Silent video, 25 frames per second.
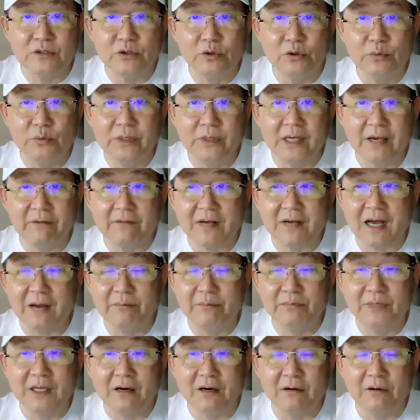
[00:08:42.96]
So we have
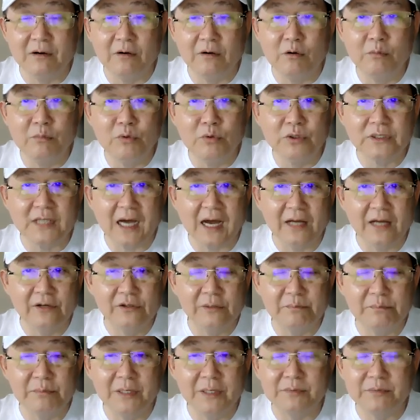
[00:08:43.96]
come down almost
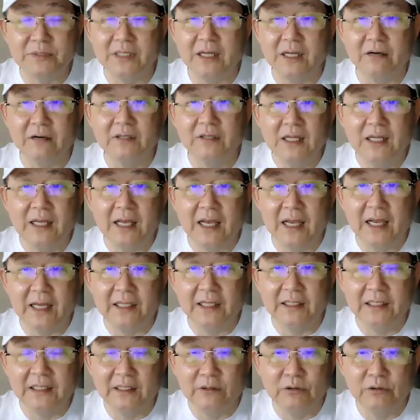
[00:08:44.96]
100 pips now,
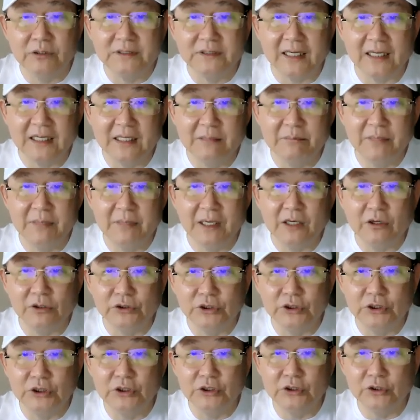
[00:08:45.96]
and it looks like it may
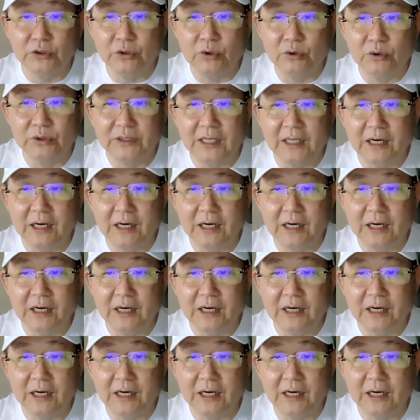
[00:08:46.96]
continue to go